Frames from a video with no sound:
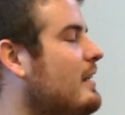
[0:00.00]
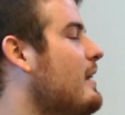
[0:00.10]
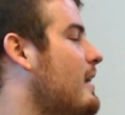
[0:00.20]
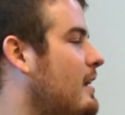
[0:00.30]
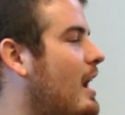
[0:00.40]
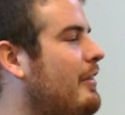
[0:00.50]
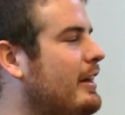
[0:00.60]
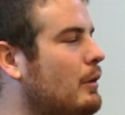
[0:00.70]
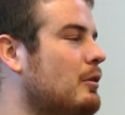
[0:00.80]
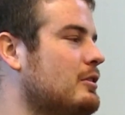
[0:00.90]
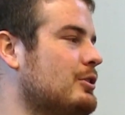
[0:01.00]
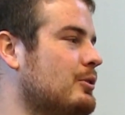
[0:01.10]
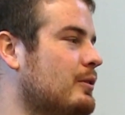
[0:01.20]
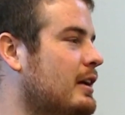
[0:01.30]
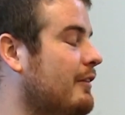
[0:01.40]
Yeah, I think it will
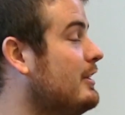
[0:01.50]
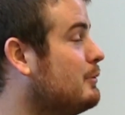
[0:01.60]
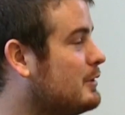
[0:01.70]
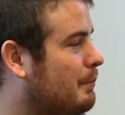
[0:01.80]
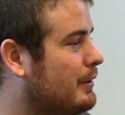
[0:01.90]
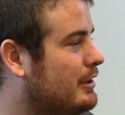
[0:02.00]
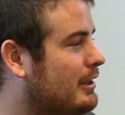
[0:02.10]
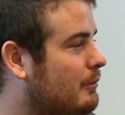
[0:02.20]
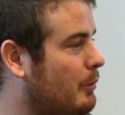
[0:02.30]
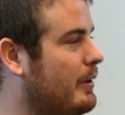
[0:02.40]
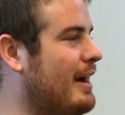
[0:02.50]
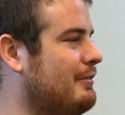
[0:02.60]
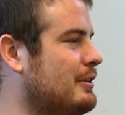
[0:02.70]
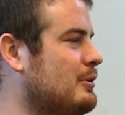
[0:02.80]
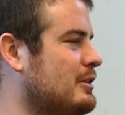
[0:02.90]
too. If this was a building, we would have
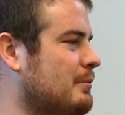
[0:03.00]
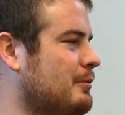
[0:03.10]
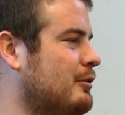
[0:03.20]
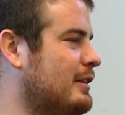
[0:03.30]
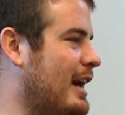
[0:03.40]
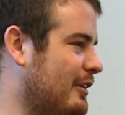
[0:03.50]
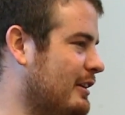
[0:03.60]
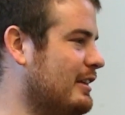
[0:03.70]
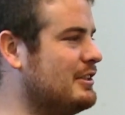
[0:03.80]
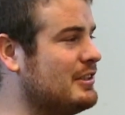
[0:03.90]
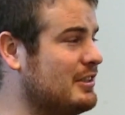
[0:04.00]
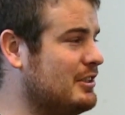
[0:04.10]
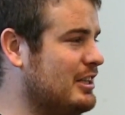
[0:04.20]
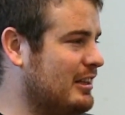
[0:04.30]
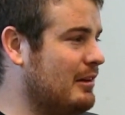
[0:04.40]
to do some calculations to
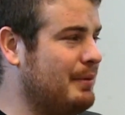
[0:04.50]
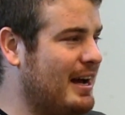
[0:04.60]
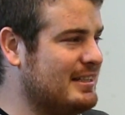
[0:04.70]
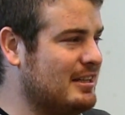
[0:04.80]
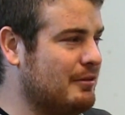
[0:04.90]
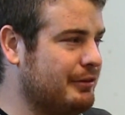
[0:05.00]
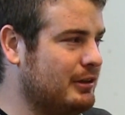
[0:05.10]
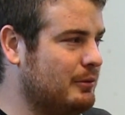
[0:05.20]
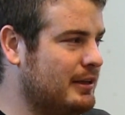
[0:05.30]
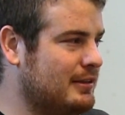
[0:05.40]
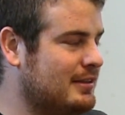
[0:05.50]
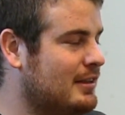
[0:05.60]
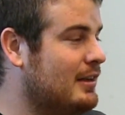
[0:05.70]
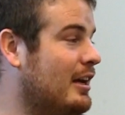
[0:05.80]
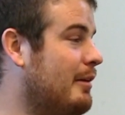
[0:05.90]
check the capacity of the fillet welds.
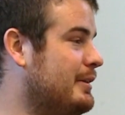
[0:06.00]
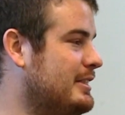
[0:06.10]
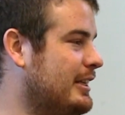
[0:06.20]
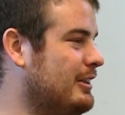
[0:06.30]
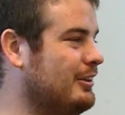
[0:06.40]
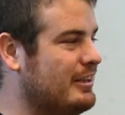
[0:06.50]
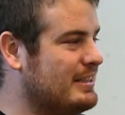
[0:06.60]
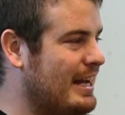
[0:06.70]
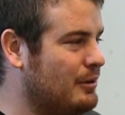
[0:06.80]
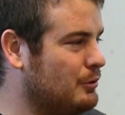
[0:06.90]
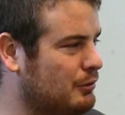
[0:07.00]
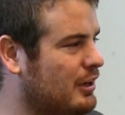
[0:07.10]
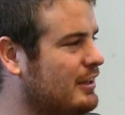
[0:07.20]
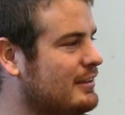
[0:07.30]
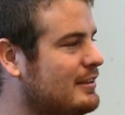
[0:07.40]
In particular, these angled
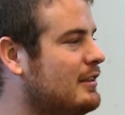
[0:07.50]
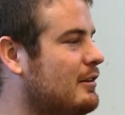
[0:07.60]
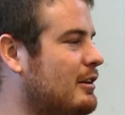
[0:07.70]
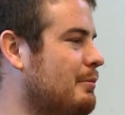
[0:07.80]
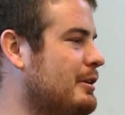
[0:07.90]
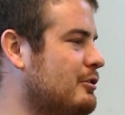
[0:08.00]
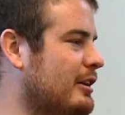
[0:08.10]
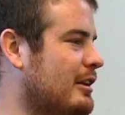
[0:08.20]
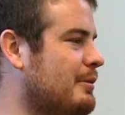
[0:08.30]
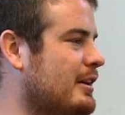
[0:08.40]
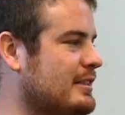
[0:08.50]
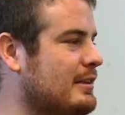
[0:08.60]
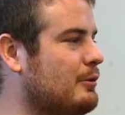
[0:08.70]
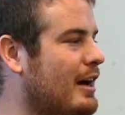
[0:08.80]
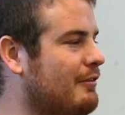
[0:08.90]
rungs could be tricky because
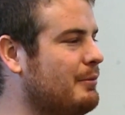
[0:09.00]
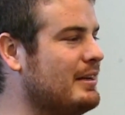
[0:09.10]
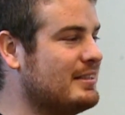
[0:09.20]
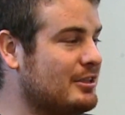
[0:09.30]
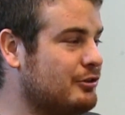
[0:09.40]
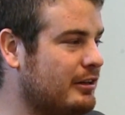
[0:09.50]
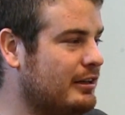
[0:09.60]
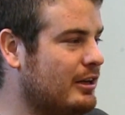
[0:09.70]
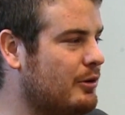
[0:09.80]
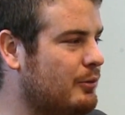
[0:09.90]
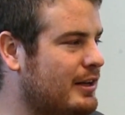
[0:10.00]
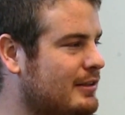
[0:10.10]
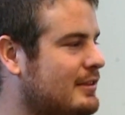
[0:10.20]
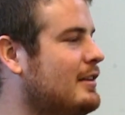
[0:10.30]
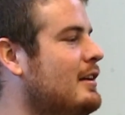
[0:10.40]
it will have to be eccentrically loaded
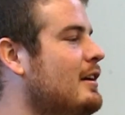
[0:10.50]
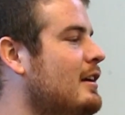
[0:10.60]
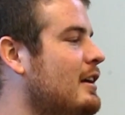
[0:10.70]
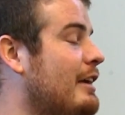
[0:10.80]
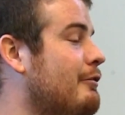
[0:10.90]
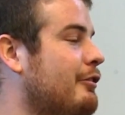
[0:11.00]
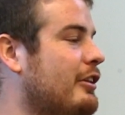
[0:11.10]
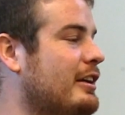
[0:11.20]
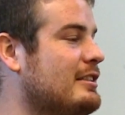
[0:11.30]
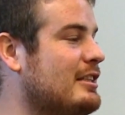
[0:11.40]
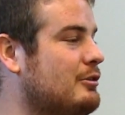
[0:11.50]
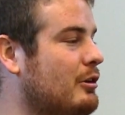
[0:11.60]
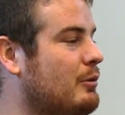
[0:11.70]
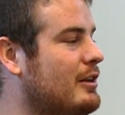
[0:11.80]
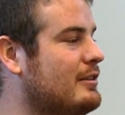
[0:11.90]
welds. Even for the
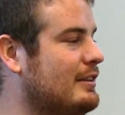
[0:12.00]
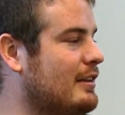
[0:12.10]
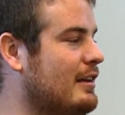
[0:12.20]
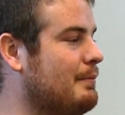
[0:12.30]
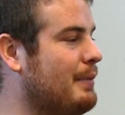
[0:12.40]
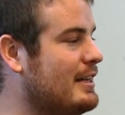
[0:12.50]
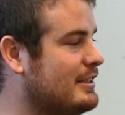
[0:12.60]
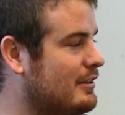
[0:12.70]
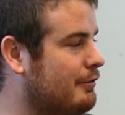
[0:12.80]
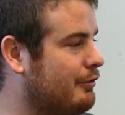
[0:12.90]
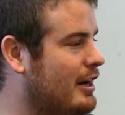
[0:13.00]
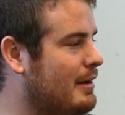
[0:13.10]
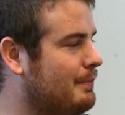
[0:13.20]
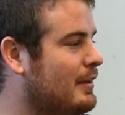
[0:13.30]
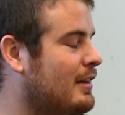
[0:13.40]
concentric welds at the base of the
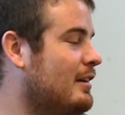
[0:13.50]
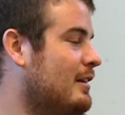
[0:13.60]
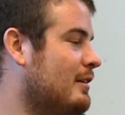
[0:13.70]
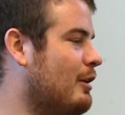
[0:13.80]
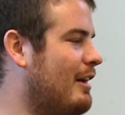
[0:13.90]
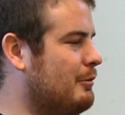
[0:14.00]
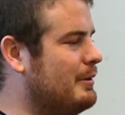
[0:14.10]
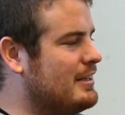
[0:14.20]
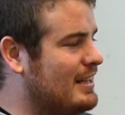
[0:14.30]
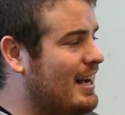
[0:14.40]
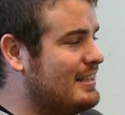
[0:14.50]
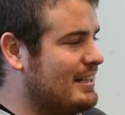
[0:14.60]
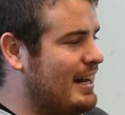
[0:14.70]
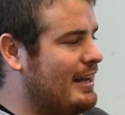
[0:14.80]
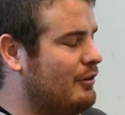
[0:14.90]
frame, will have to be designed
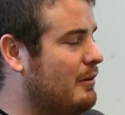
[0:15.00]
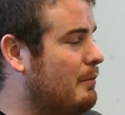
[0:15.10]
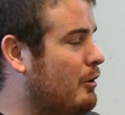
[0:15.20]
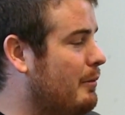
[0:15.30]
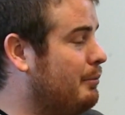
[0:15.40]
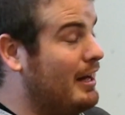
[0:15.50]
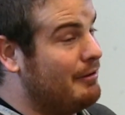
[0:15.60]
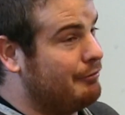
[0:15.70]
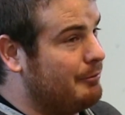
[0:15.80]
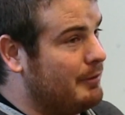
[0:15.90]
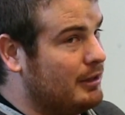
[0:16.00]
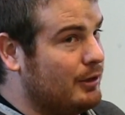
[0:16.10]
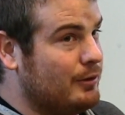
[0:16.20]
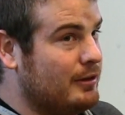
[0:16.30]
to handle the moment plight from the load.